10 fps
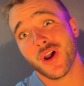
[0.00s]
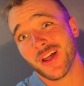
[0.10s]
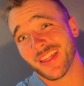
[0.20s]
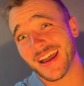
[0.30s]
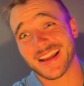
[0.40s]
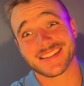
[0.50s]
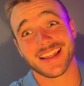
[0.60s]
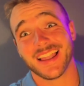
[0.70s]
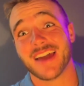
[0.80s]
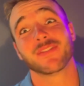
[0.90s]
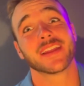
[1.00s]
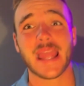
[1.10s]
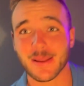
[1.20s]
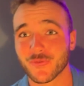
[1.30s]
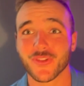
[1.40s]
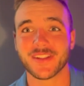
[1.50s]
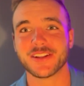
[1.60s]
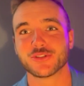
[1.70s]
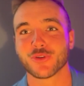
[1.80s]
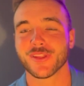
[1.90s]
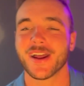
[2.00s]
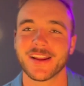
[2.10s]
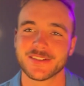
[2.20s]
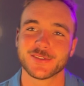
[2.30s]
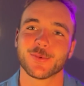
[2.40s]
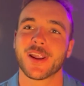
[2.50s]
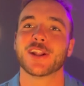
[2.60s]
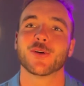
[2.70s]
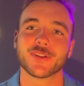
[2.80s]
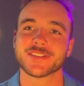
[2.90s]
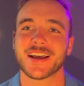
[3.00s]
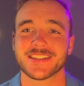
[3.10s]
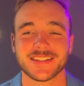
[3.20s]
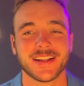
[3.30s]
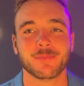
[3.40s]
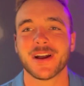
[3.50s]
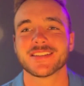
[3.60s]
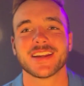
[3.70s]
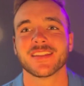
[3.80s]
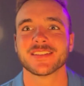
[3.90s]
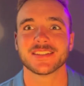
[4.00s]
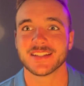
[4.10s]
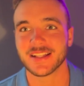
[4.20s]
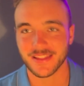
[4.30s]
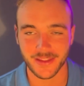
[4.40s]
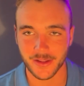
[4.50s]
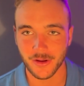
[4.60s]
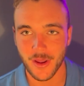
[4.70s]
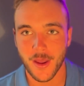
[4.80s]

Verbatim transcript: last 11 games for the Detroit Lions, this is what I noticed last night. I'm not saying this is anything.